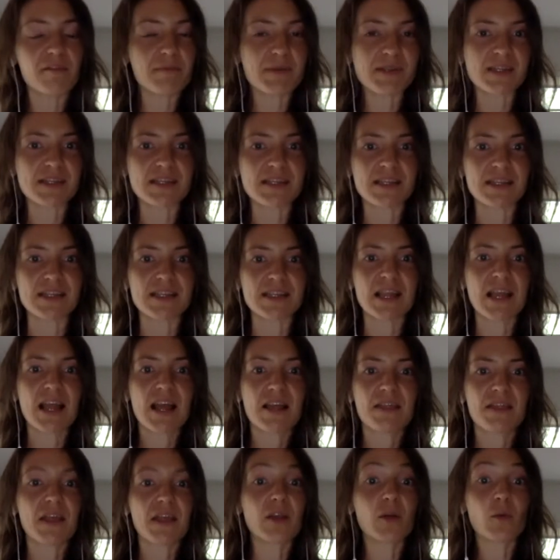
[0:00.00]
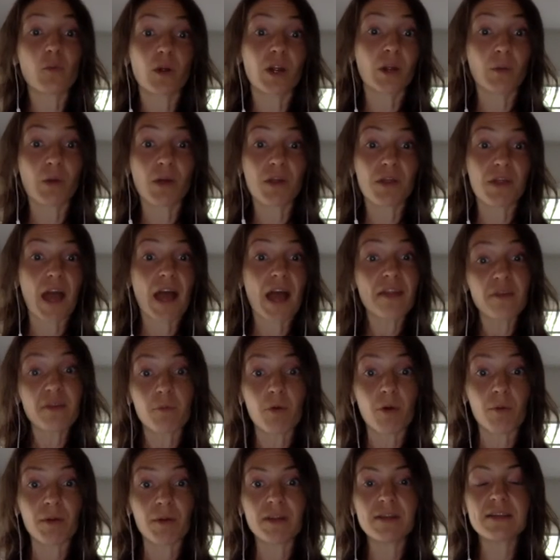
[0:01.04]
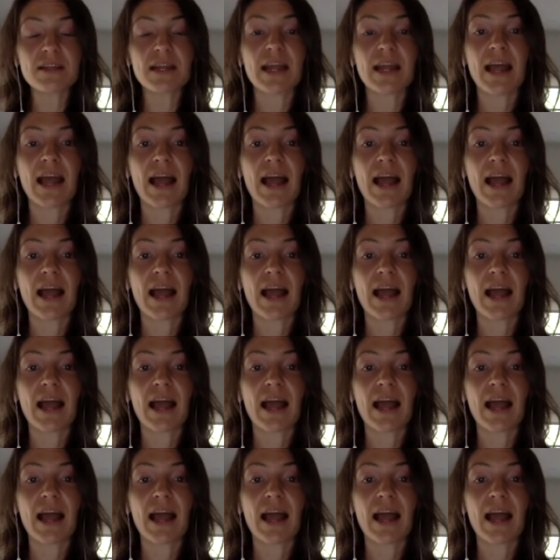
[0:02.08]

businesses that you're working with at the moment,